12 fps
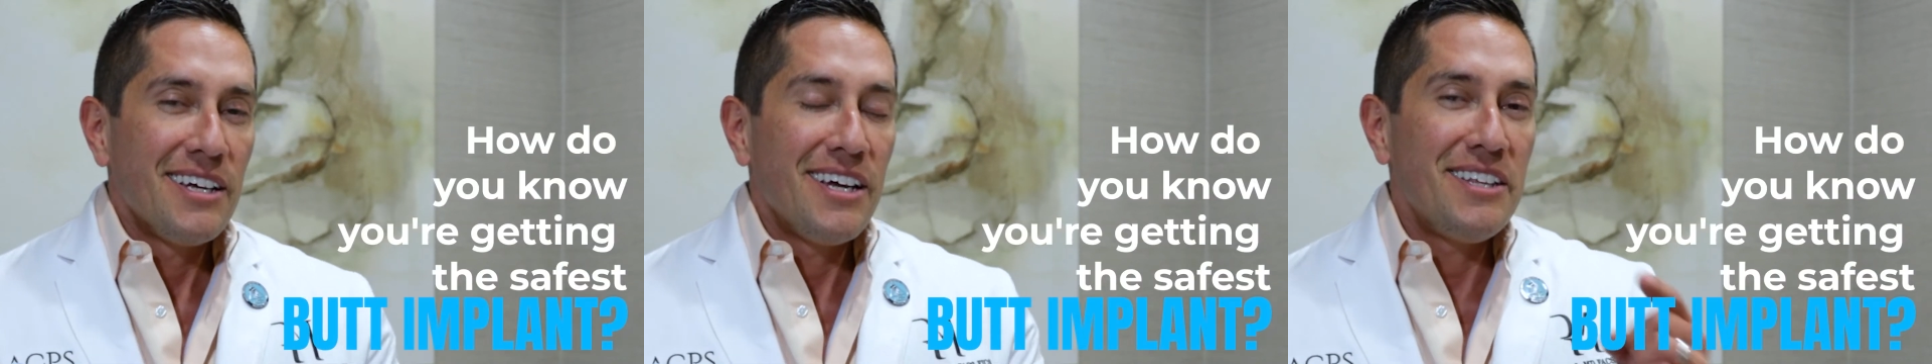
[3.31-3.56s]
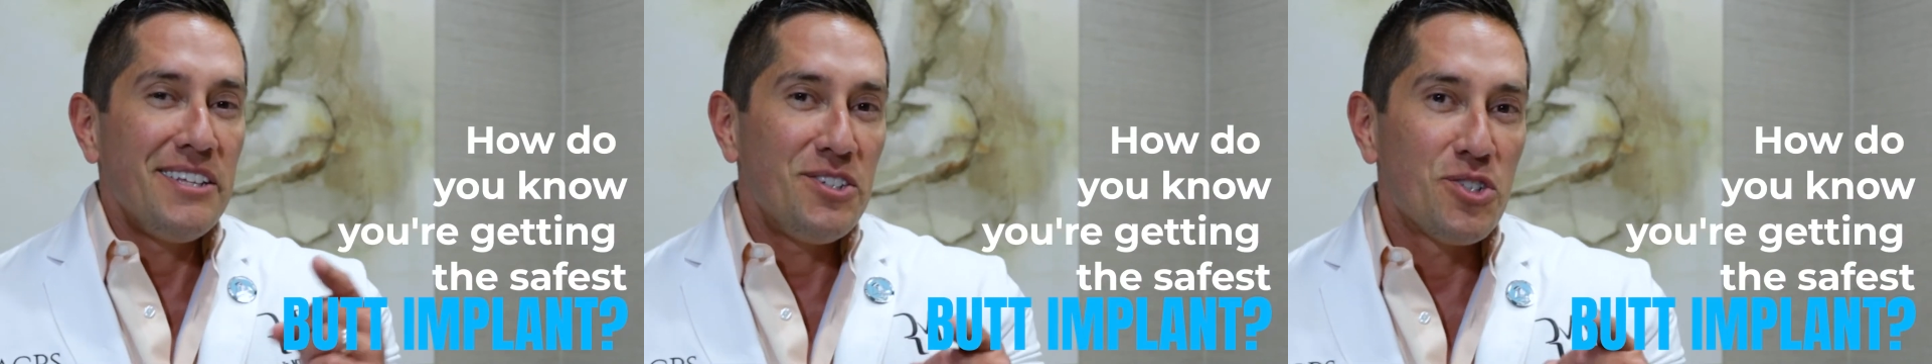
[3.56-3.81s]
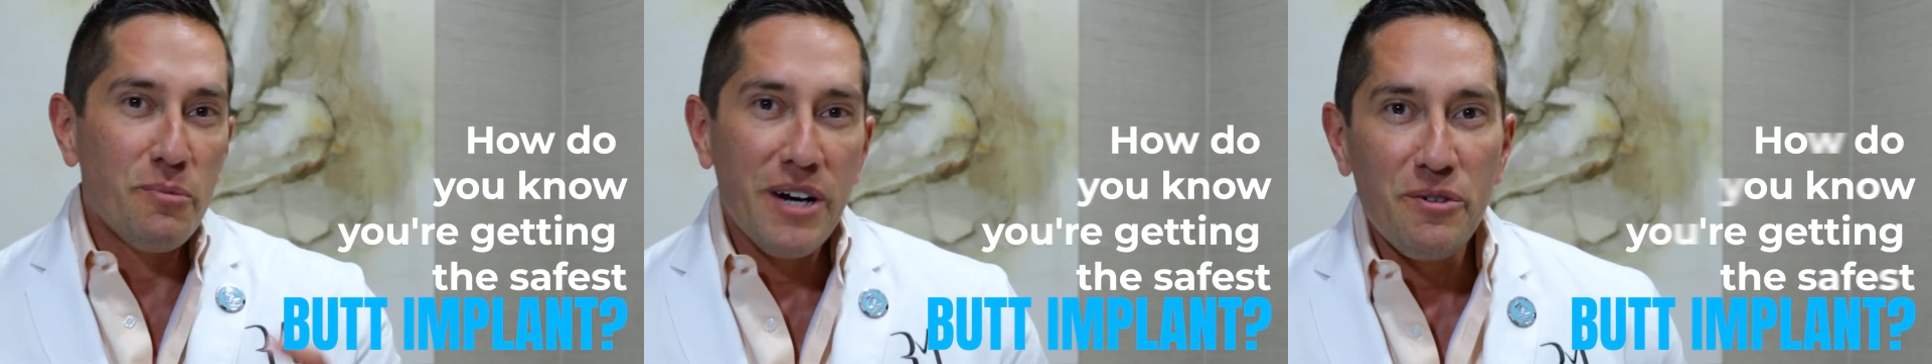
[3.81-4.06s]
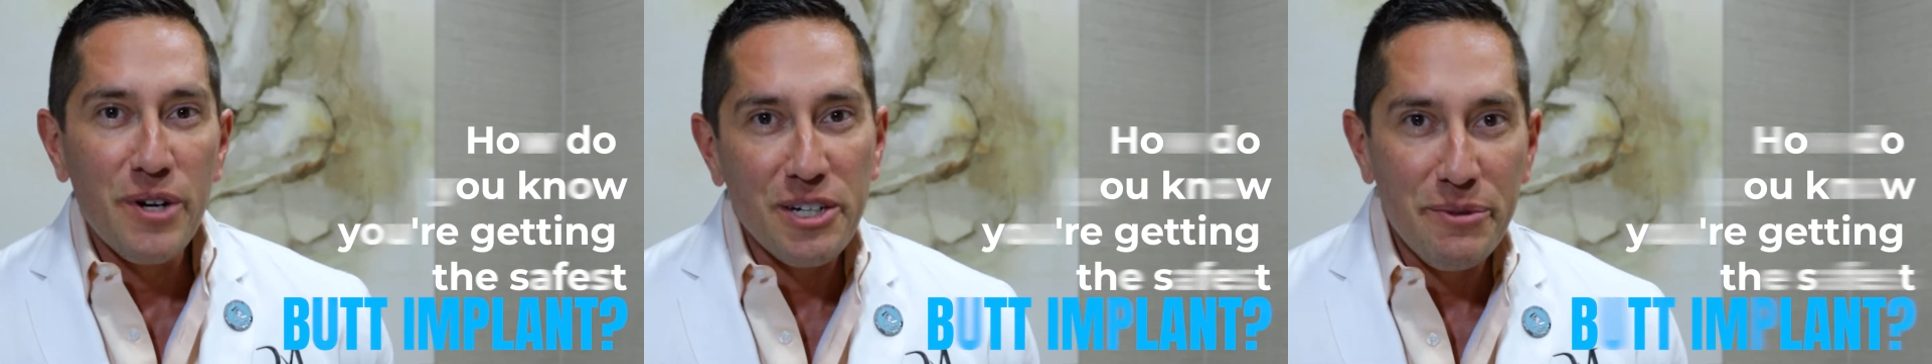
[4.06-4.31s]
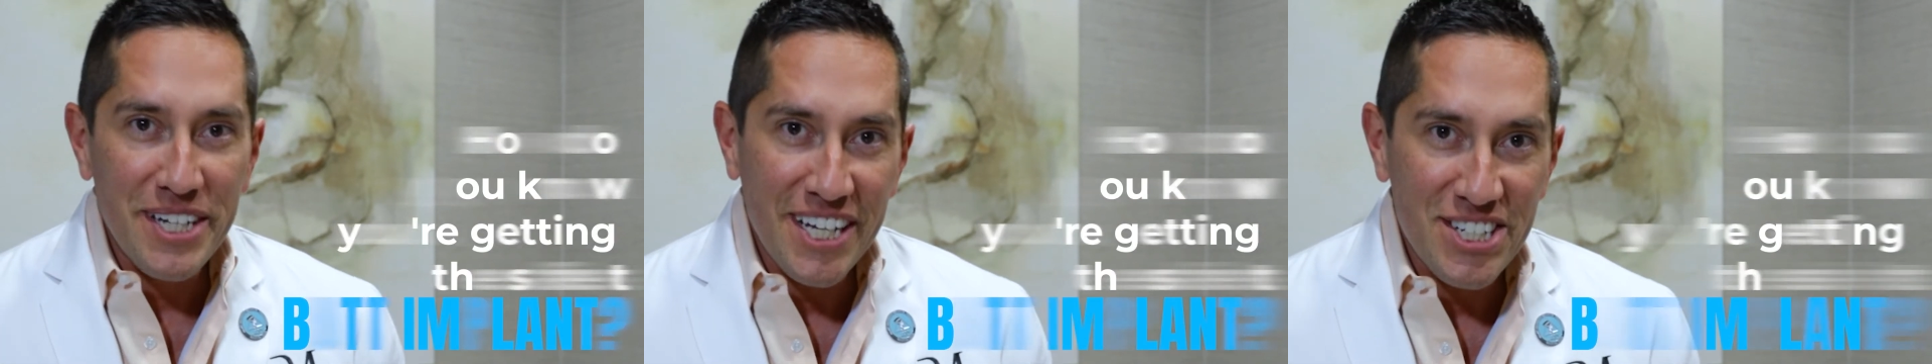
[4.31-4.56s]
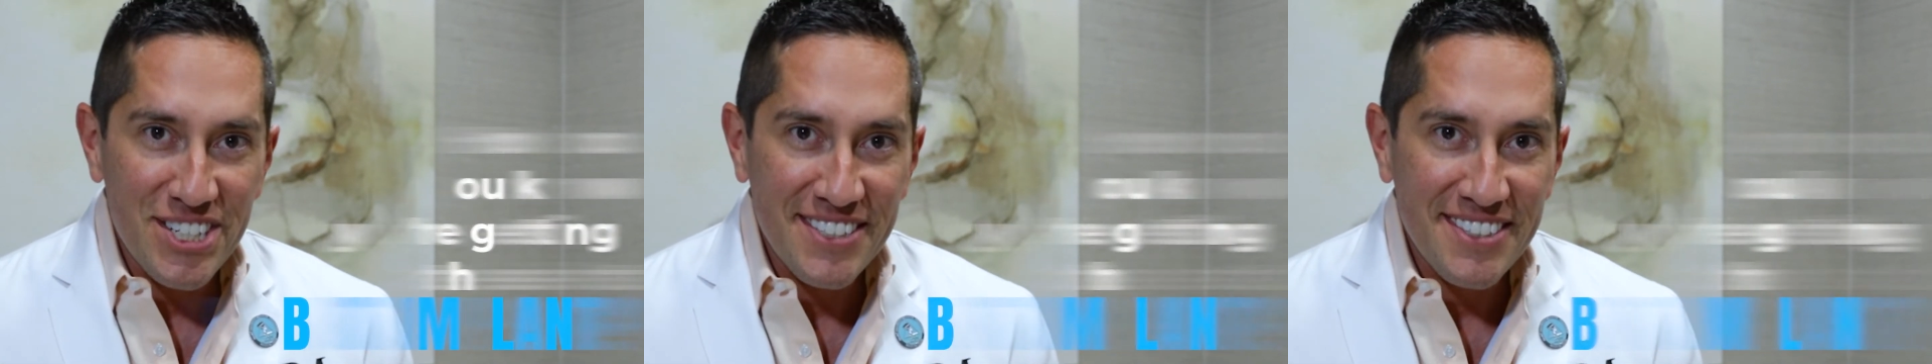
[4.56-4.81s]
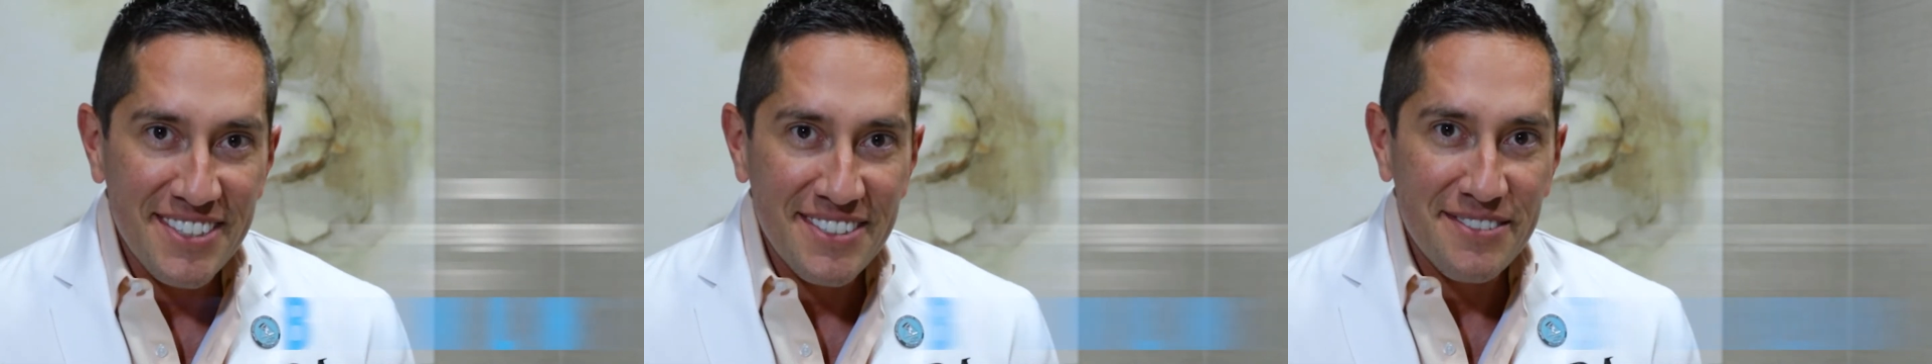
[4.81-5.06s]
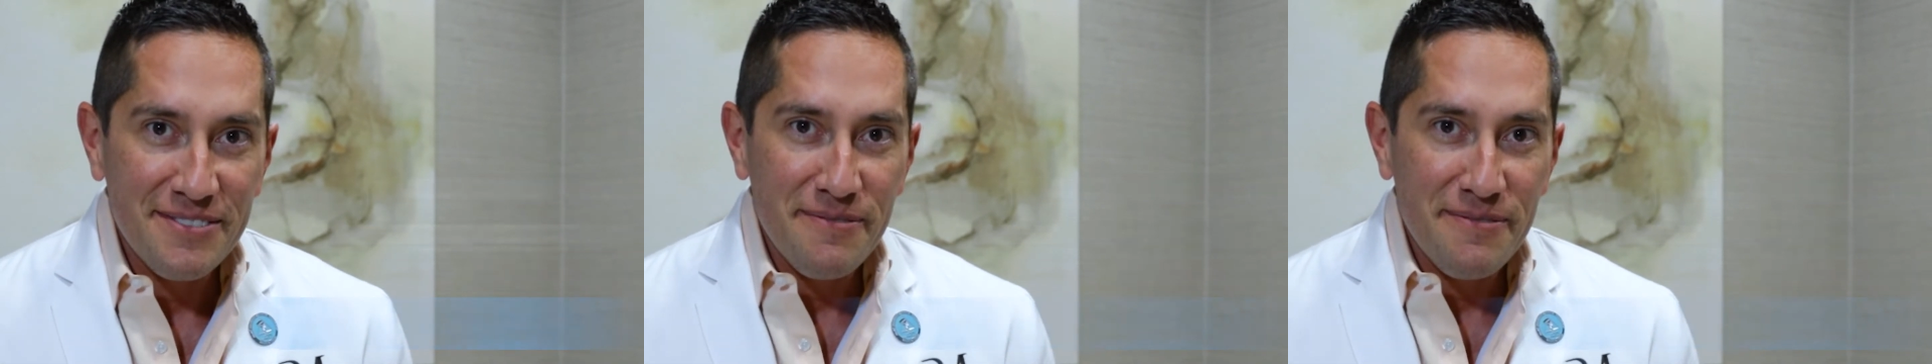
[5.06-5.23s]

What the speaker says: And these are my recommendations.